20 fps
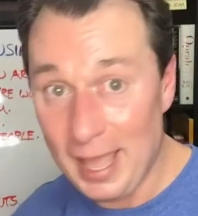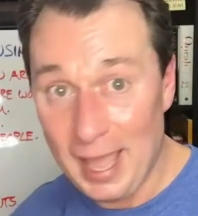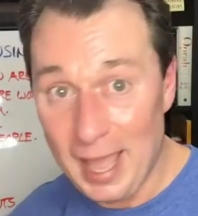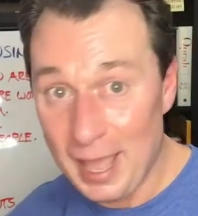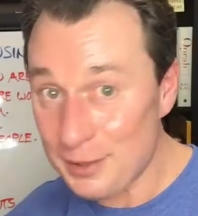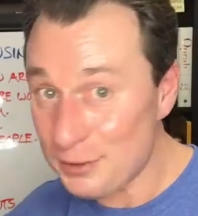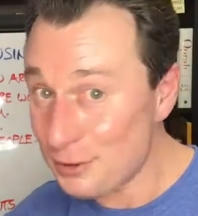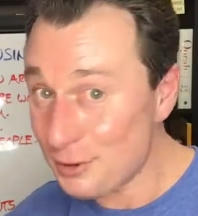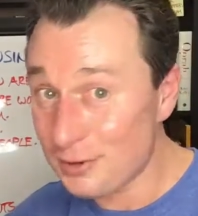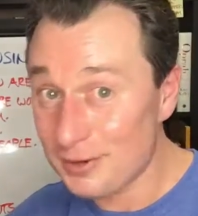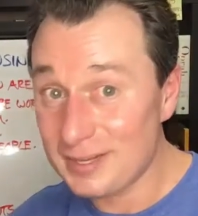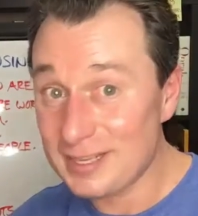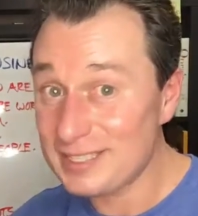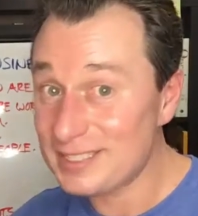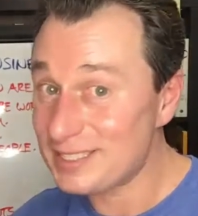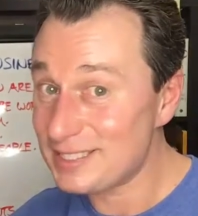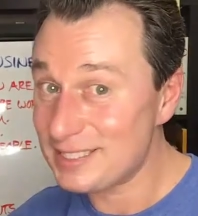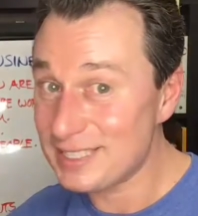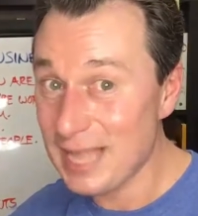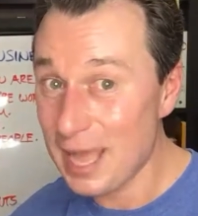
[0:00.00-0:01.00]
and you're going to
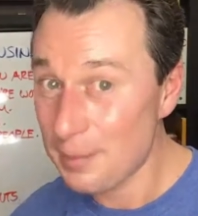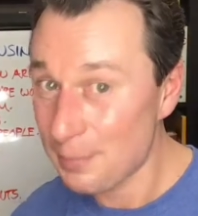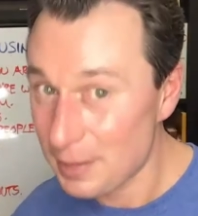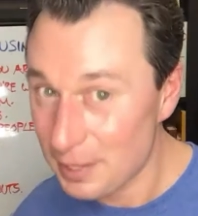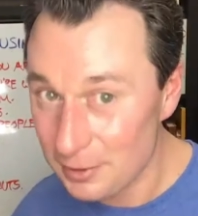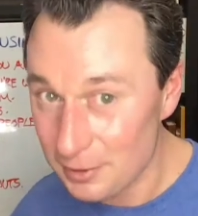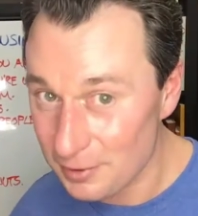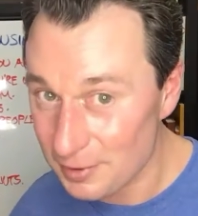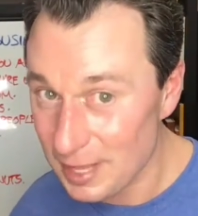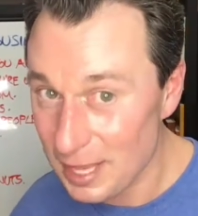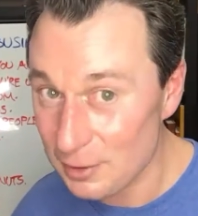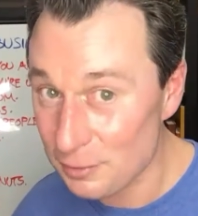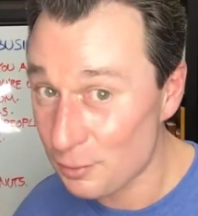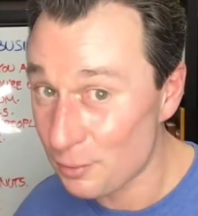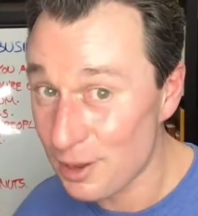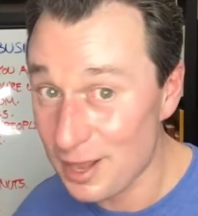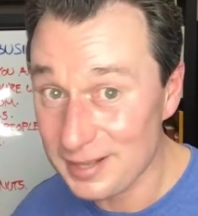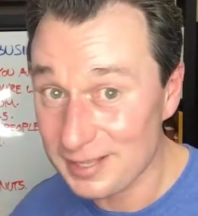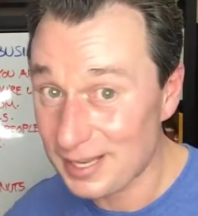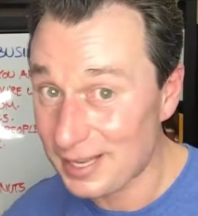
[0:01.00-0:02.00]
snap out of that
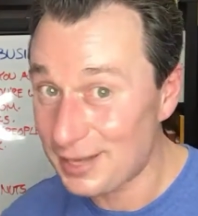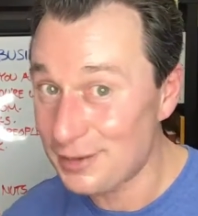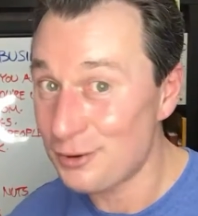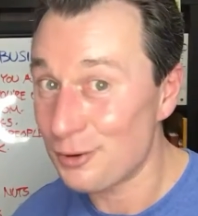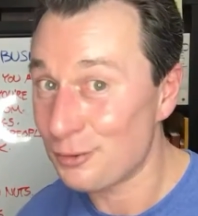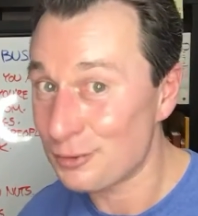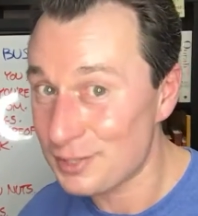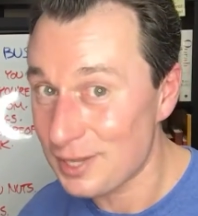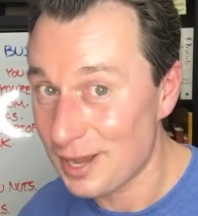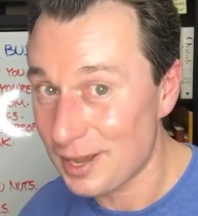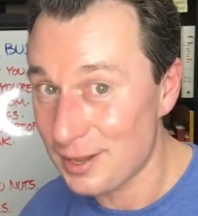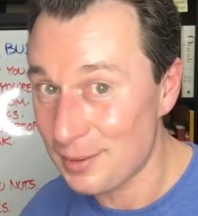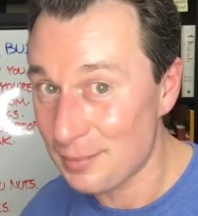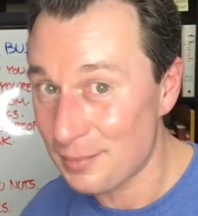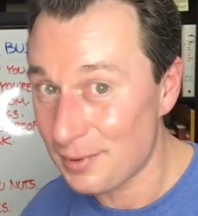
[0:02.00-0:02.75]
rut in no time.